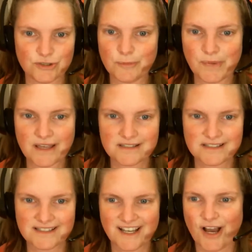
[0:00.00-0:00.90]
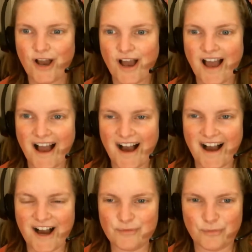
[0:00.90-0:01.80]
your best.
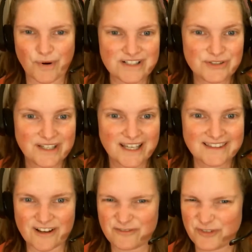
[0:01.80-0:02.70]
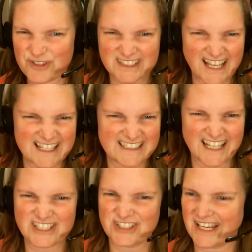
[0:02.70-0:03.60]
Once you get that first class
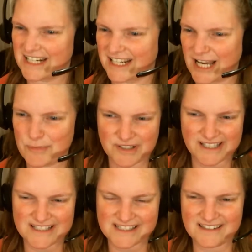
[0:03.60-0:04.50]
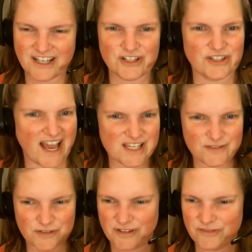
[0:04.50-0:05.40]
done, you get a couple of kids in there, you ask
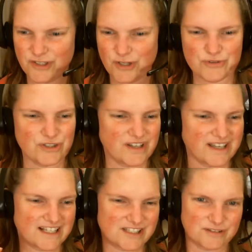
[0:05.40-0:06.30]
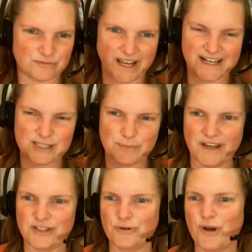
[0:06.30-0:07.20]
for reviews, you can get ratings by
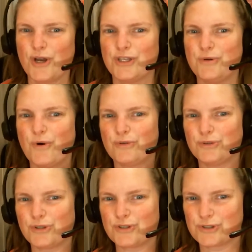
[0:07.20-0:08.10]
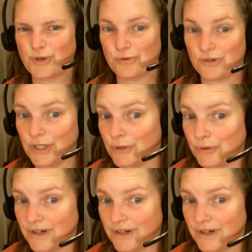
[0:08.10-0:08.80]
you, you won't look so new.